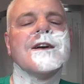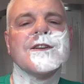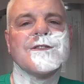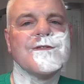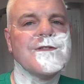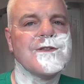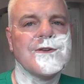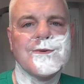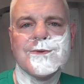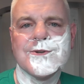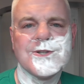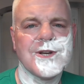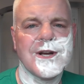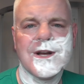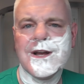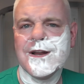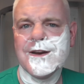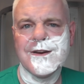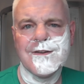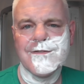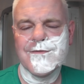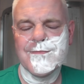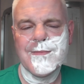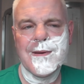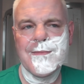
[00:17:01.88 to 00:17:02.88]
last video, which I
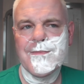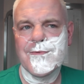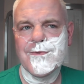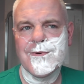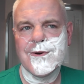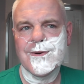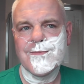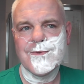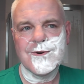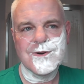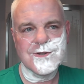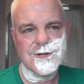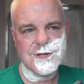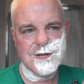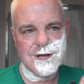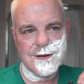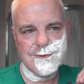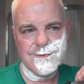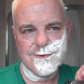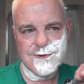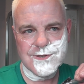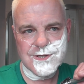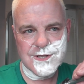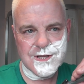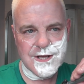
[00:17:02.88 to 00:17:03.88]
can't even remember what it was.
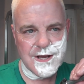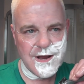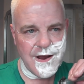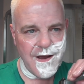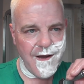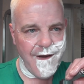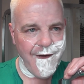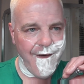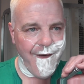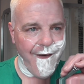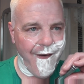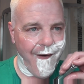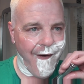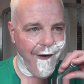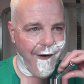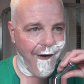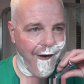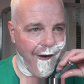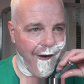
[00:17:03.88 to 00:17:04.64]
It was the... Uh,